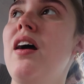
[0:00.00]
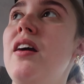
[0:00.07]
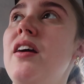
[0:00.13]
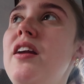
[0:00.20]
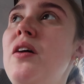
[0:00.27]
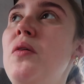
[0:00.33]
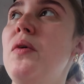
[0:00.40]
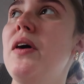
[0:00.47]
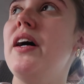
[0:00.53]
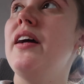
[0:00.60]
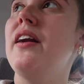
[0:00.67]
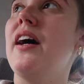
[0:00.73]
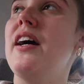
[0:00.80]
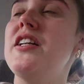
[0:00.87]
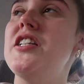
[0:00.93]
You know
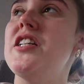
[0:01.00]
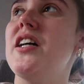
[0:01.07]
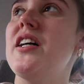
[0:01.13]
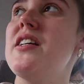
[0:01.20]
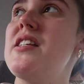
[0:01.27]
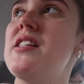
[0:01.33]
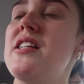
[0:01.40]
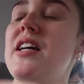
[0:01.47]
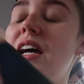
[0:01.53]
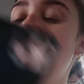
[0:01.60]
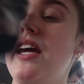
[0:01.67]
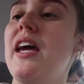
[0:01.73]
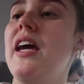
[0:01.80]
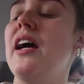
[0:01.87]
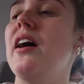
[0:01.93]
what? I
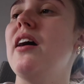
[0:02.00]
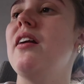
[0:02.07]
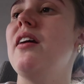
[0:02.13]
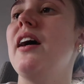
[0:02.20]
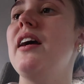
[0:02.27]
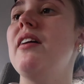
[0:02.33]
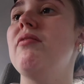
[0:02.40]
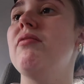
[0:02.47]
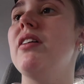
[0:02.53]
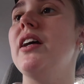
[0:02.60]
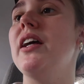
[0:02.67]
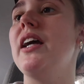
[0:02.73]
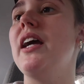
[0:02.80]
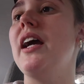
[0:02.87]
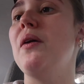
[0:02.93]
can't. I
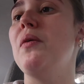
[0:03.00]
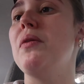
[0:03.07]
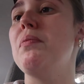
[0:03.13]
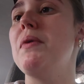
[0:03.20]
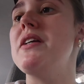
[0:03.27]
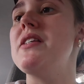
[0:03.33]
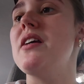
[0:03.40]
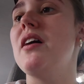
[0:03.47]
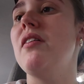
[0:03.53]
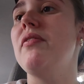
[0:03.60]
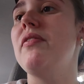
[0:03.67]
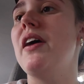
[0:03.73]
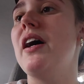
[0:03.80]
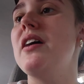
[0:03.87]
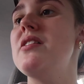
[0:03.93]
really can't with
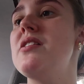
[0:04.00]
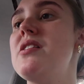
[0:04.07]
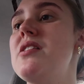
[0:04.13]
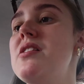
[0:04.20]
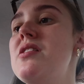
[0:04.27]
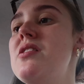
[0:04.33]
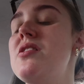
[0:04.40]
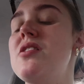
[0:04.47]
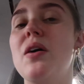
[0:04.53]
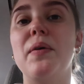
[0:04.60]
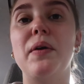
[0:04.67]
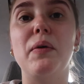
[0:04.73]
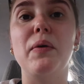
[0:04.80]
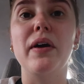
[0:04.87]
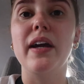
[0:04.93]
myself. That is so
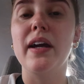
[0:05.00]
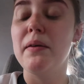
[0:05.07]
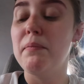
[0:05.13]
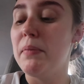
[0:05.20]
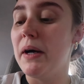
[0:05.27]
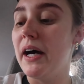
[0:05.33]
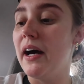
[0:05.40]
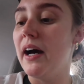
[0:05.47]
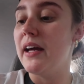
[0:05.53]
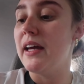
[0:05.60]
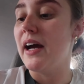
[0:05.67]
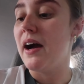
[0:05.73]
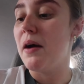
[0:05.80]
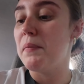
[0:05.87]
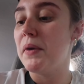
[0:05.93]
annoying. But
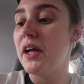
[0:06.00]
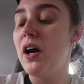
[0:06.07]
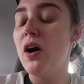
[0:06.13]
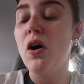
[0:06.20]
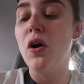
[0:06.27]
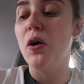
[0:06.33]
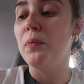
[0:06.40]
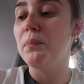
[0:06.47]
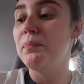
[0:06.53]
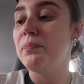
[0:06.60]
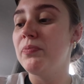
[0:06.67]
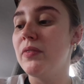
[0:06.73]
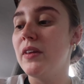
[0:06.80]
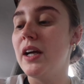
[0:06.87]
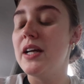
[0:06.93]
yeah, I'm gonna go home.
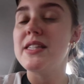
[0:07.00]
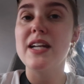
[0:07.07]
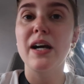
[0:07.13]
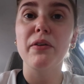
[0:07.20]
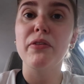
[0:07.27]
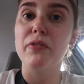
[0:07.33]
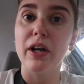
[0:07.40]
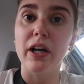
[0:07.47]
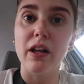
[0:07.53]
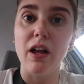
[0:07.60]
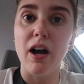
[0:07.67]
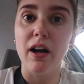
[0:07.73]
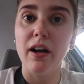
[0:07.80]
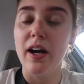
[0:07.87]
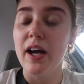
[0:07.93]
It's now 3
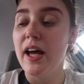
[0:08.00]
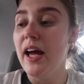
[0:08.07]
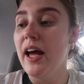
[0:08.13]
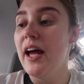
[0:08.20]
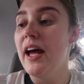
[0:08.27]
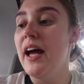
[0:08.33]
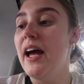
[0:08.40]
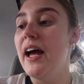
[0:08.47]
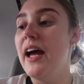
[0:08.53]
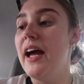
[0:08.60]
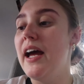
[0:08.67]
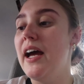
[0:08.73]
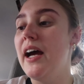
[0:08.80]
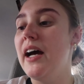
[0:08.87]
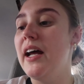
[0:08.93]
o'clock
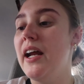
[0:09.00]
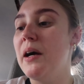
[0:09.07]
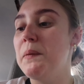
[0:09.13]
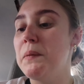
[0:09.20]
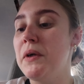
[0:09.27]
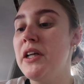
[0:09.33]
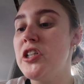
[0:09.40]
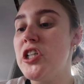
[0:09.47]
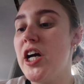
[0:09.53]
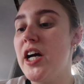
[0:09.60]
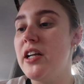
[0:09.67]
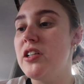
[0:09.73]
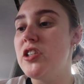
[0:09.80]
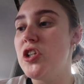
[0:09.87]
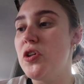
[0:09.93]
and I'm gonna try
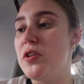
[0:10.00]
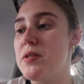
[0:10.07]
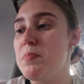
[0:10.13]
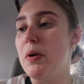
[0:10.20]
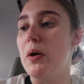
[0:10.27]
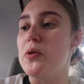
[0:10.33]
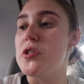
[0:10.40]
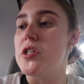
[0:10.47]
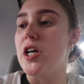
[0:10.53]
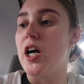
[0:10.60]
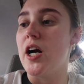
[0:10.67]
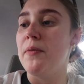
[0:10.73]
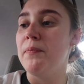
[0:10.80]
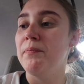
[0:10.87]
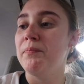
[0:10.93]
to do this
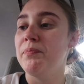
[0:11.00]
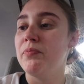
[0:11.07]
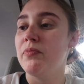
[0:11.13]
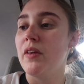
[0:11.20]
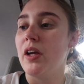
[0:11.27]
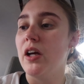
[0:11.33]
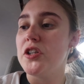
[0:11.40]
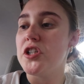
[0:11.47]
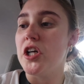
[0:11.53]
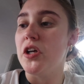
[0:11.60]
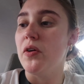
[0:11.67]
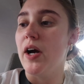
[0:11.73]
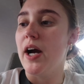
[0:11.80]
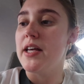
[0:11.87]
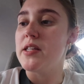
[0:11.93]
poster. I'll show
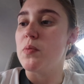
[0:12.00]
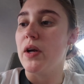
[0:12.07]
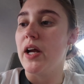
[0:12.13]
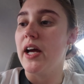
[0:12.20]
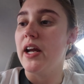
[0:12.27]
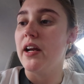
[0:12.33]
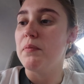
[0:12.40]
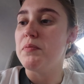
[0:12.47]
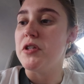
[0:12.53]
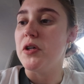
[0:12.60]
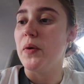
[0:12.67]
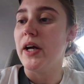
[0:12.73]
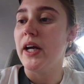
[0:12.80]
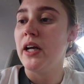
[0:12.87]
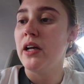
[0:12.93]
you guys what I end up
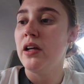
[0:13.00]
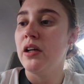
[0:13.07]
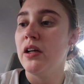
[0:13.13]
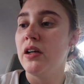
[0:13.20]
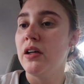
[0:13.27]
doing,